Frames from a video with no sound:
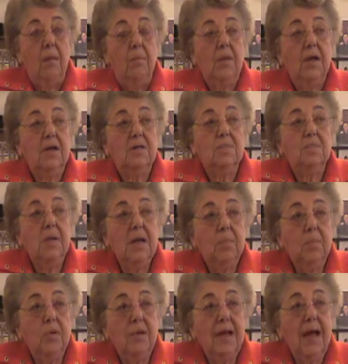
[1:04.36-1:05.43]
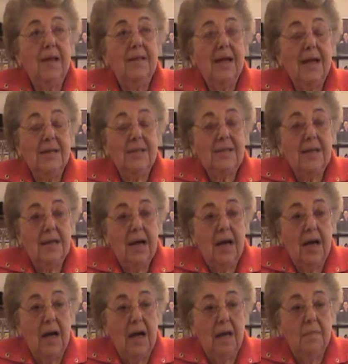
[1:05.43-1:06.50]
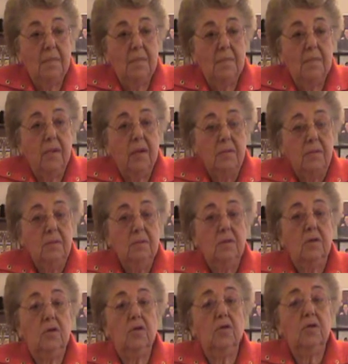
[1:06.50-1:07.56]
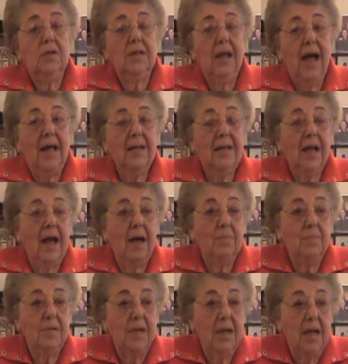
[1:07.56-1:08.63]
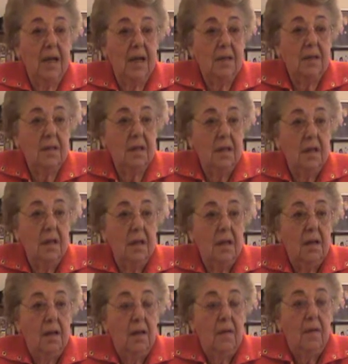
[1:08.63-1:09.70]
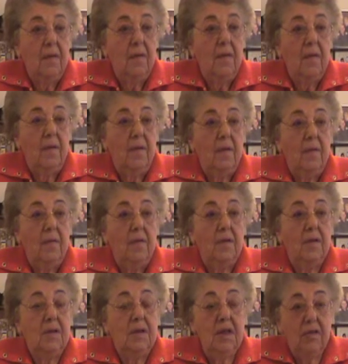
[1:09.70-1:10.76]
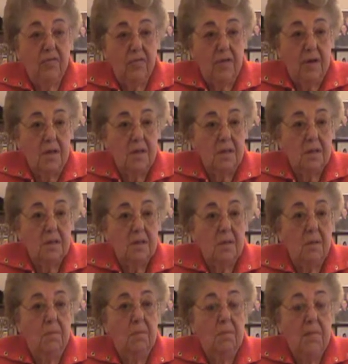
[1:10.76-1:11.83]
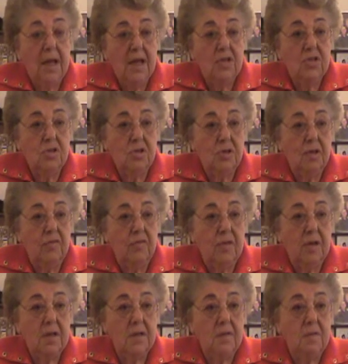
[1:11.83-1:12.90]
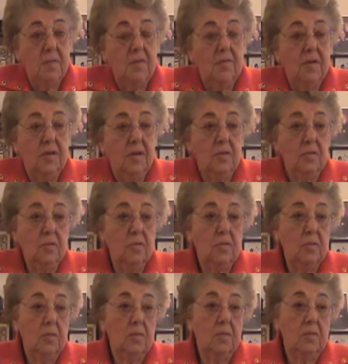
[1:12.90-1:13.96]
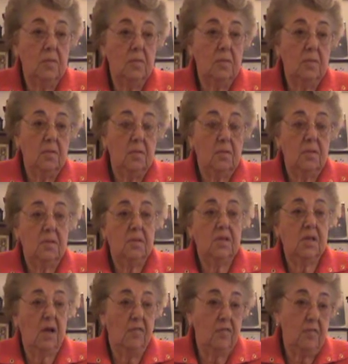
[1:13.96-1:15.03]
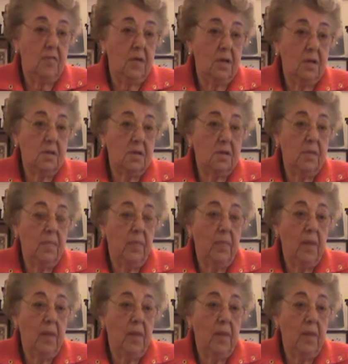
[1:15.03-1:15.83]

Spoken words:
because people at that time could not comprehend the difference, the major difference between the two sufferings.